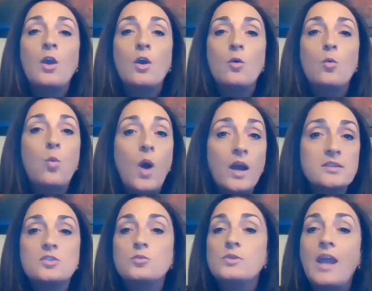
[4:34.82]
one
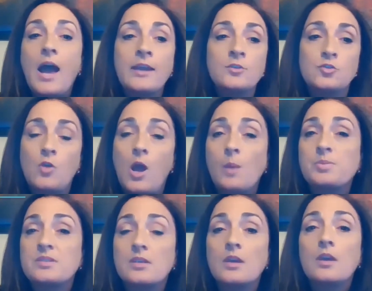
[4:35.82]
to nine
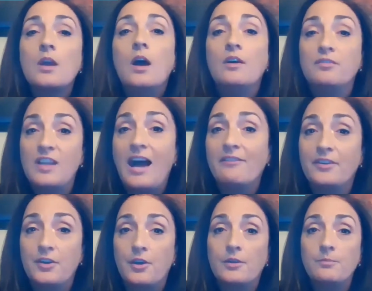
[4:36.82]
drops of
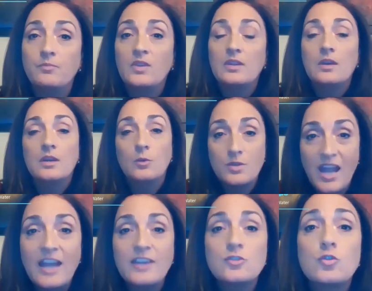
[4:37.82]
lavender. I know
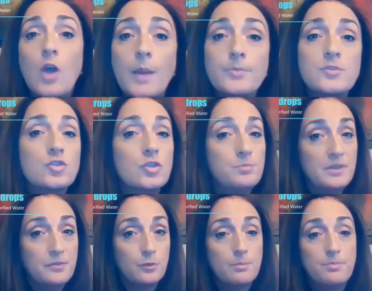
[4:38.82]
nine drops should be
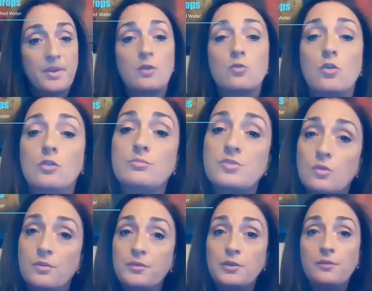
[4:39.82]
for a big room. So
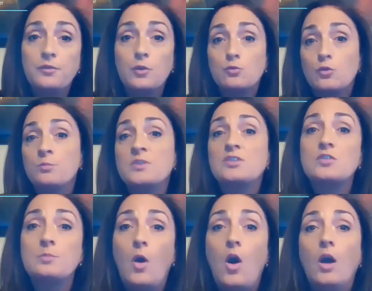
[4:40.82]
if, you, if your room is
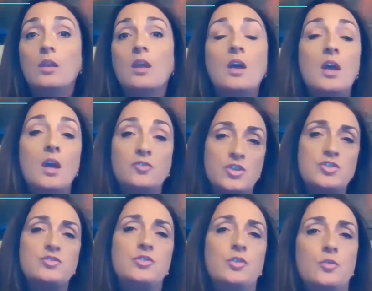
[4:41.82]
small,
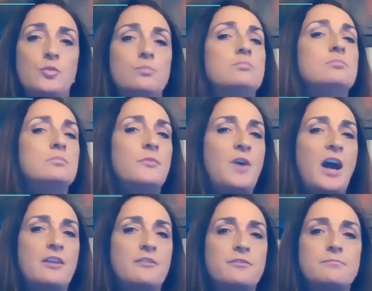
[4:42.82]
just do
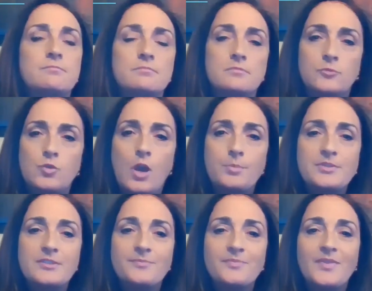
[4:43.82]
five
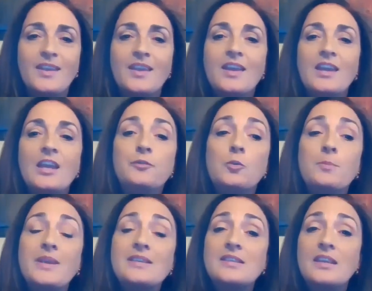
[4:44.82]
drops. If you're
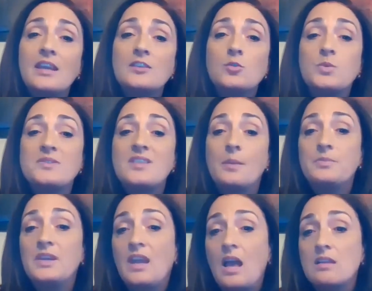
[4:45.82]
mixing it with
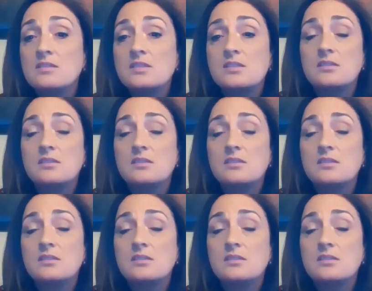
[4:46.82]
something else,